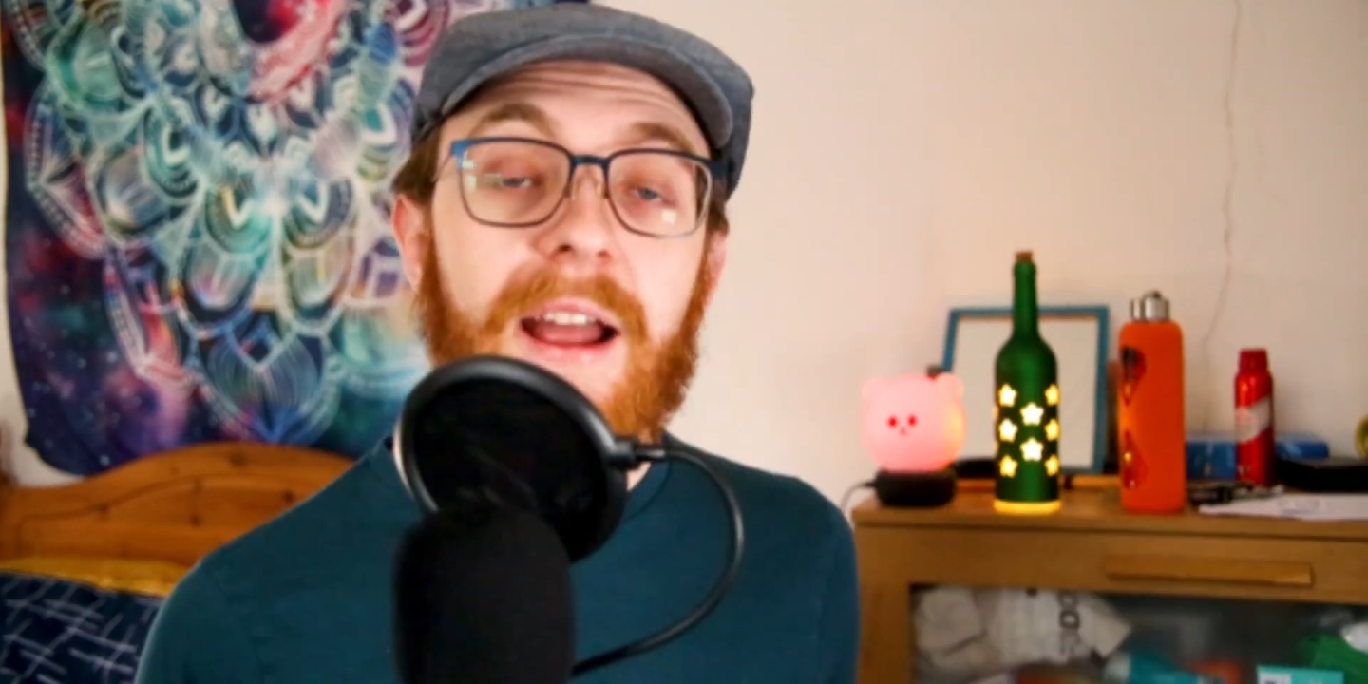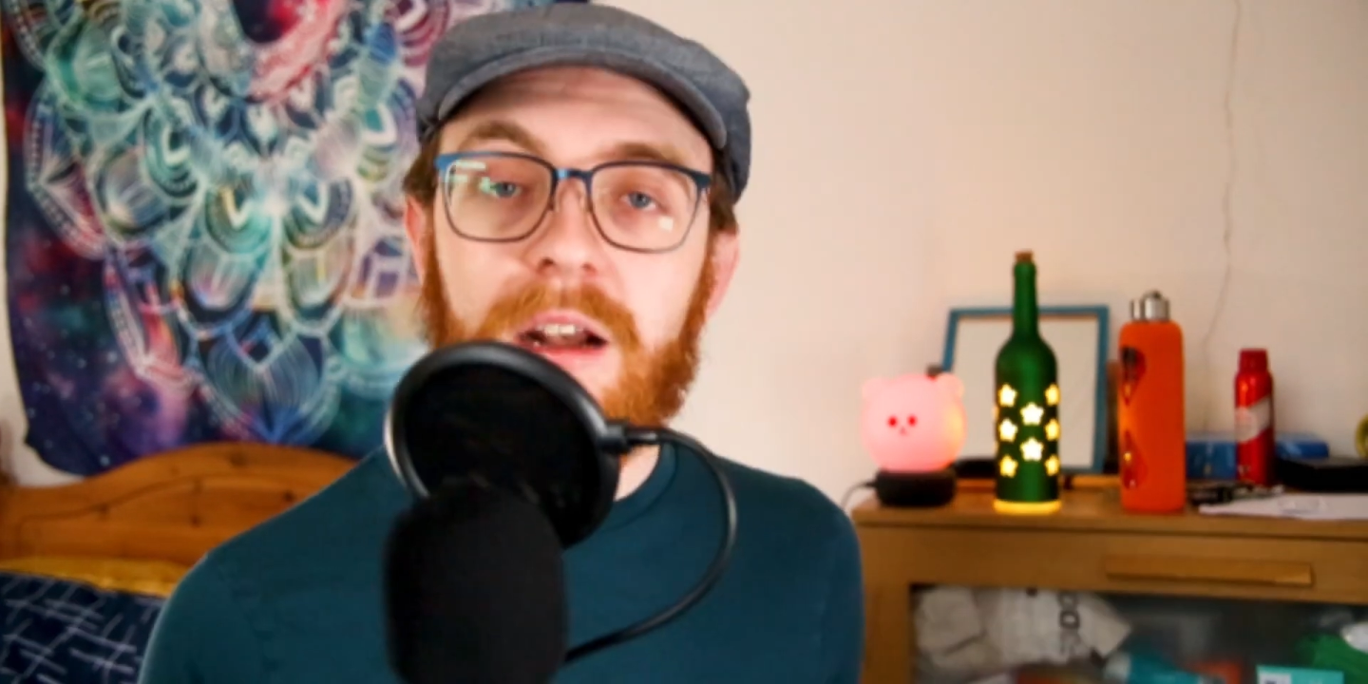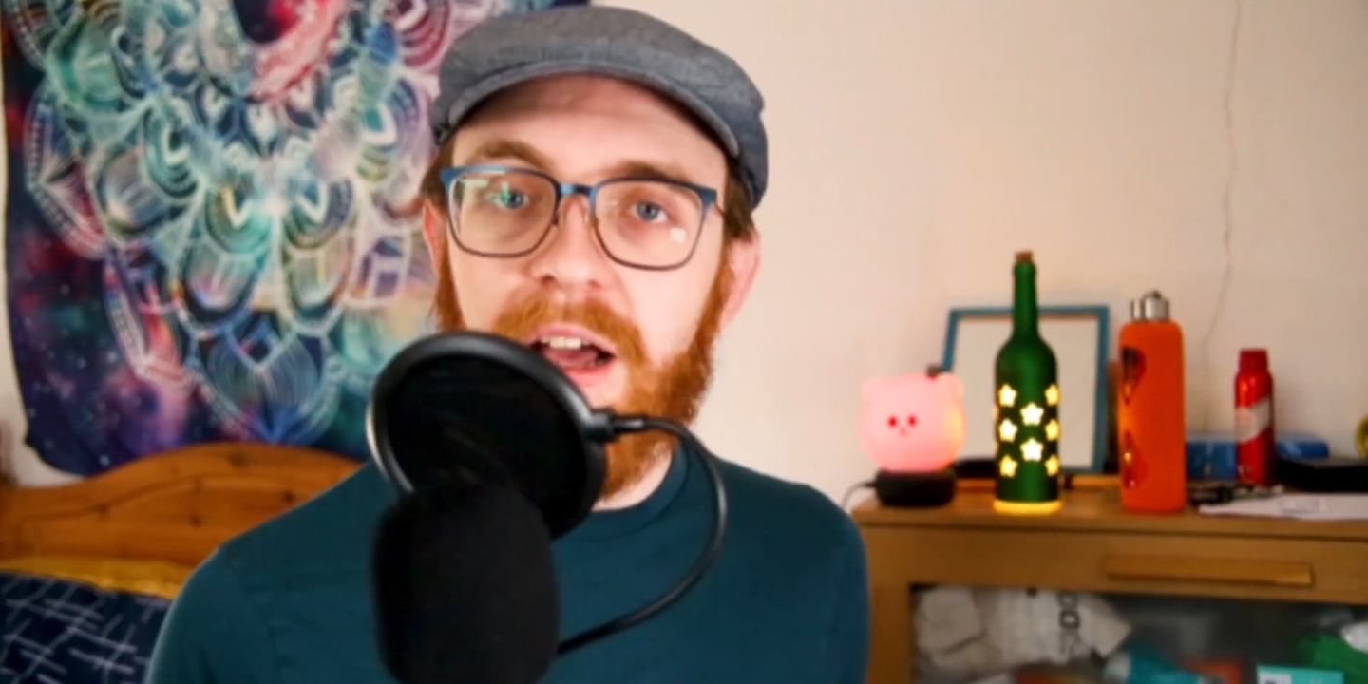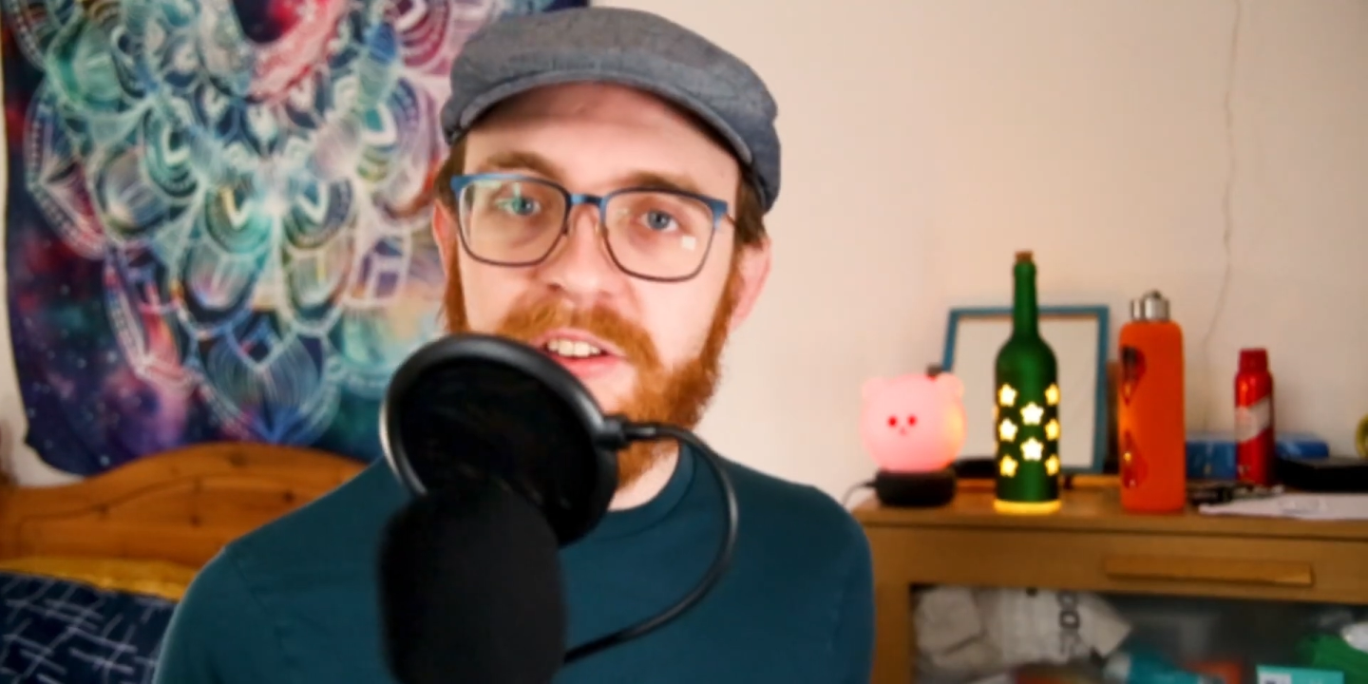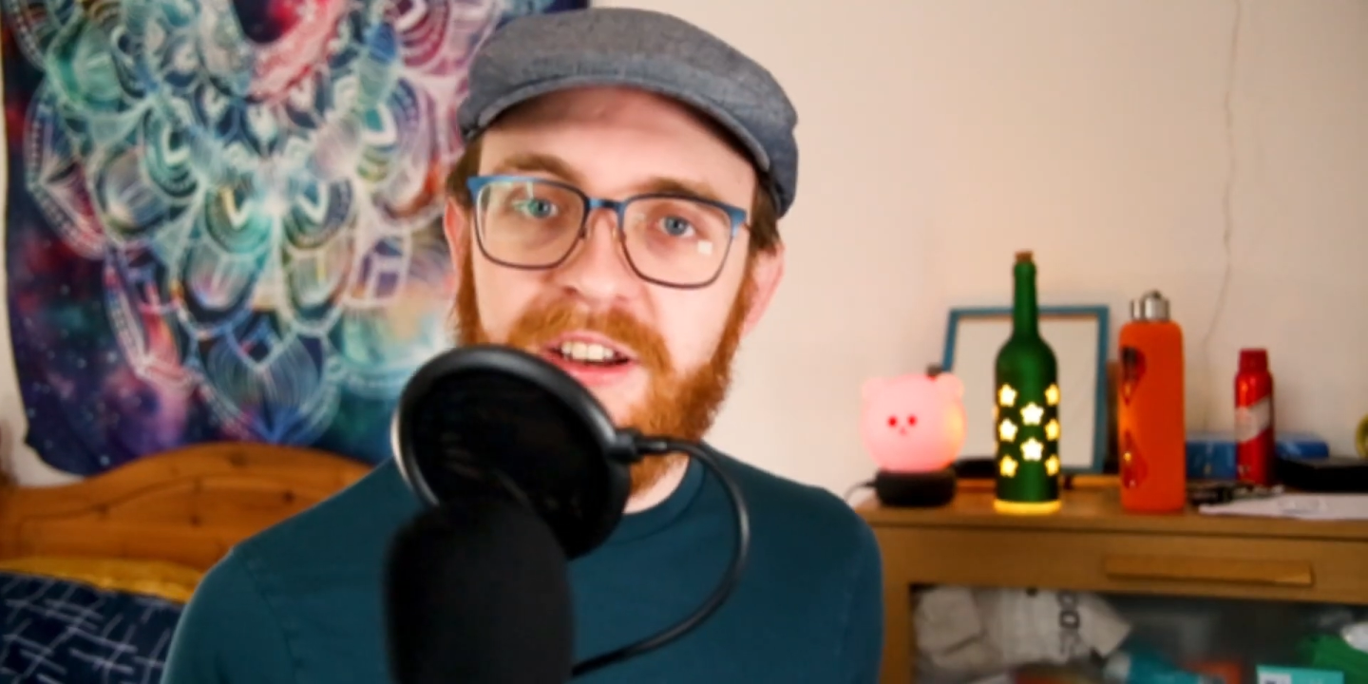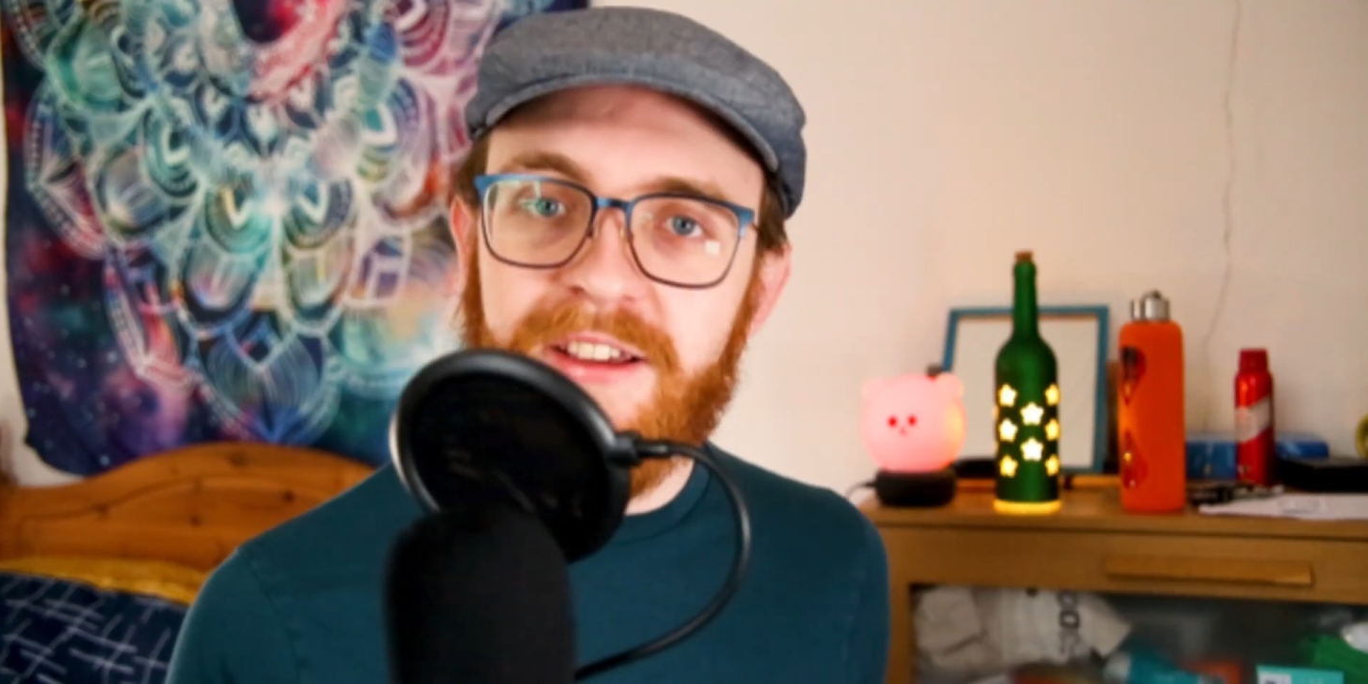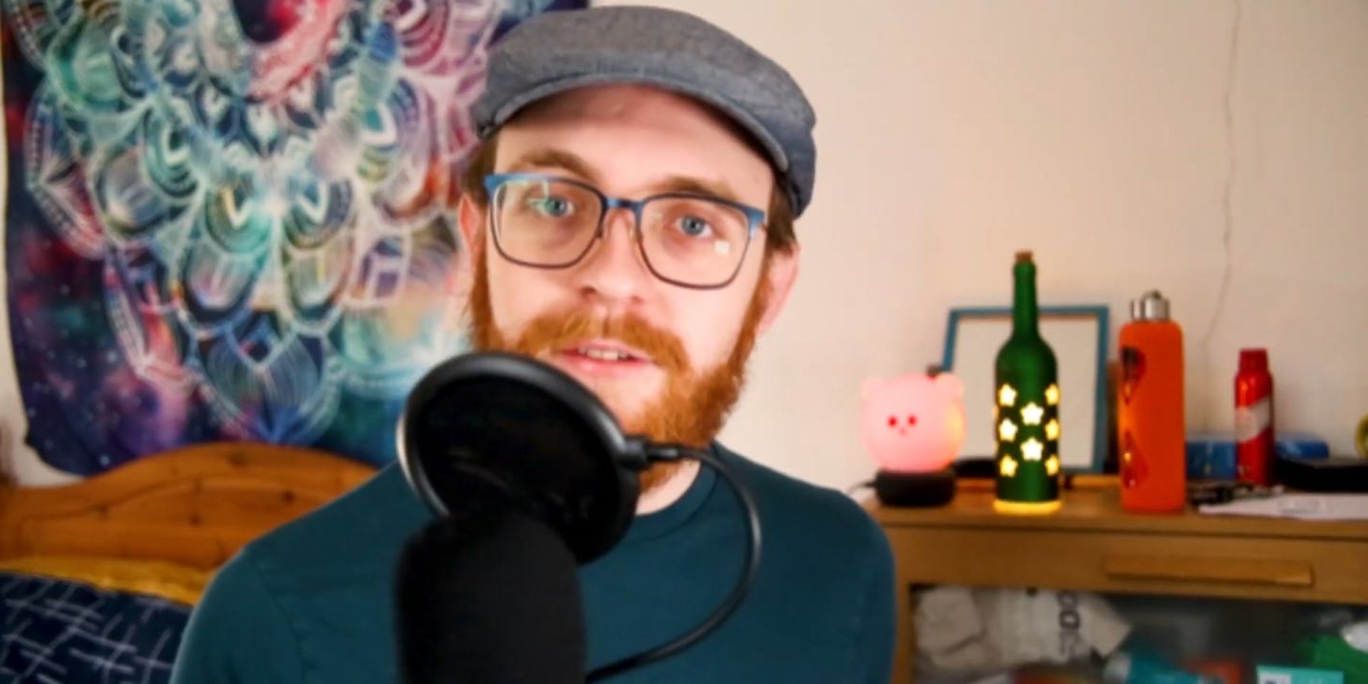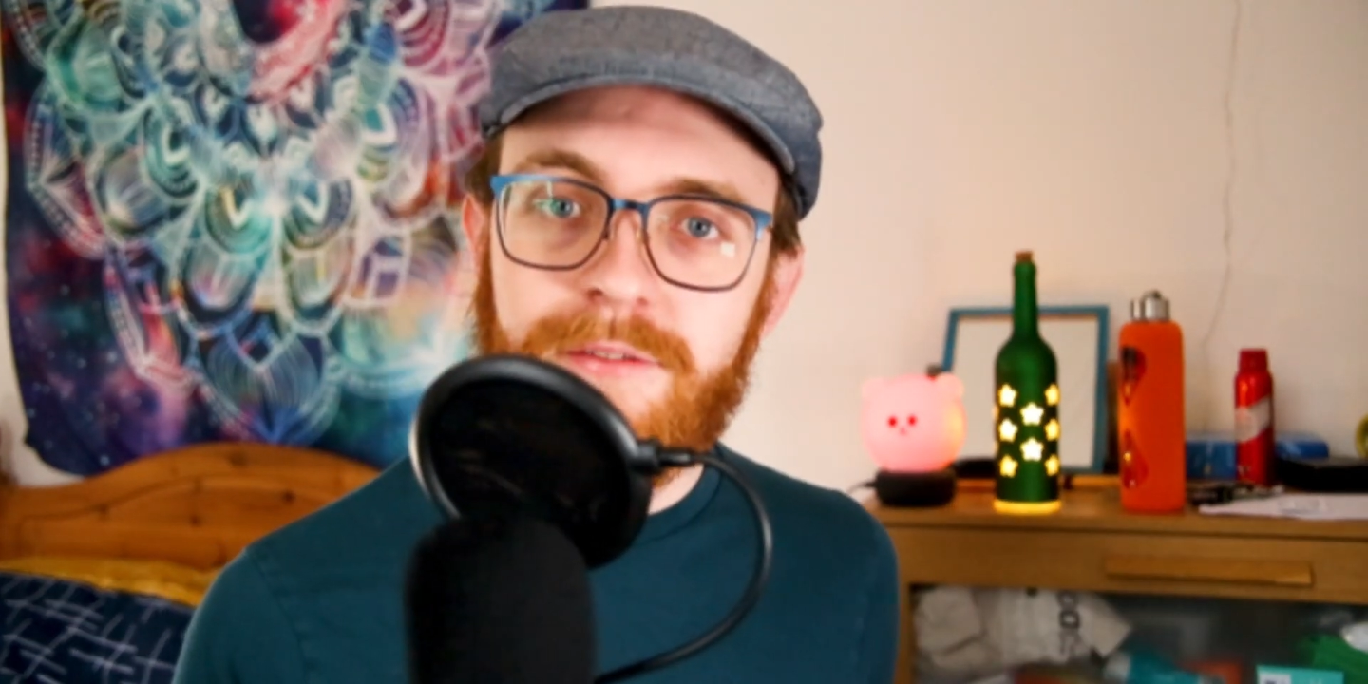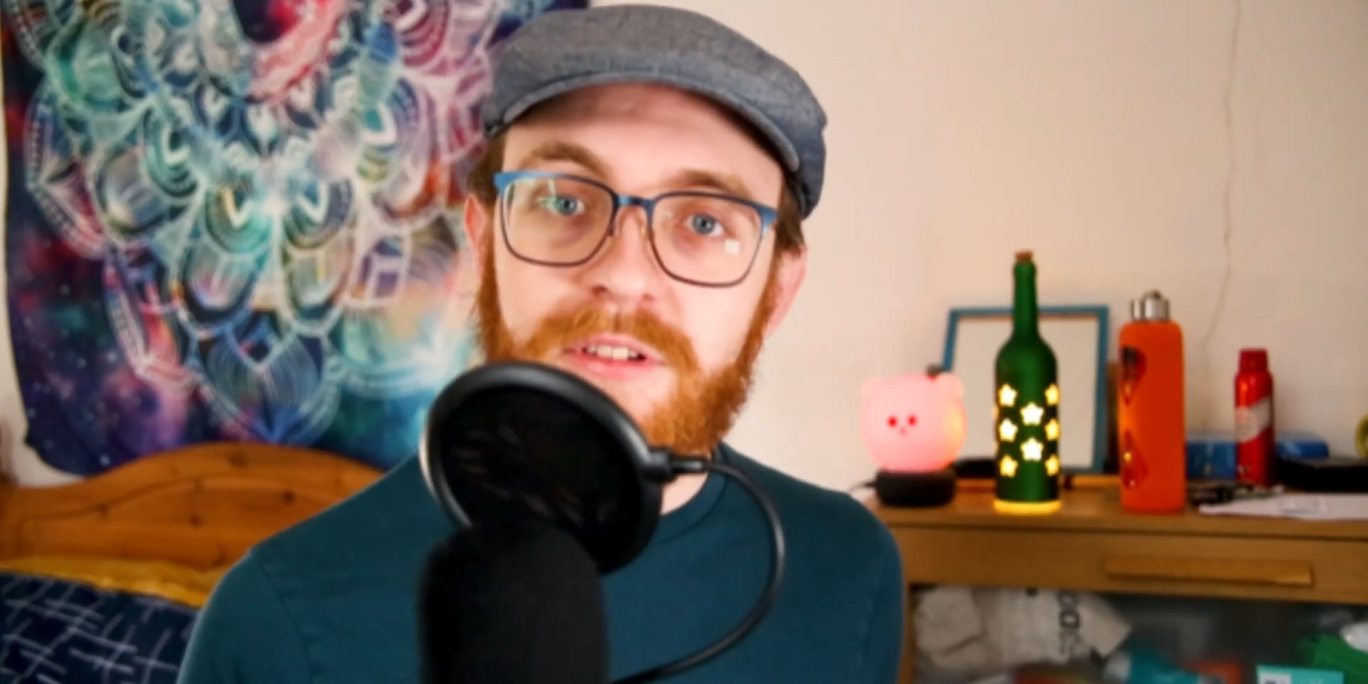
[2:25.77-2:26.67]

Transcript: And lastly,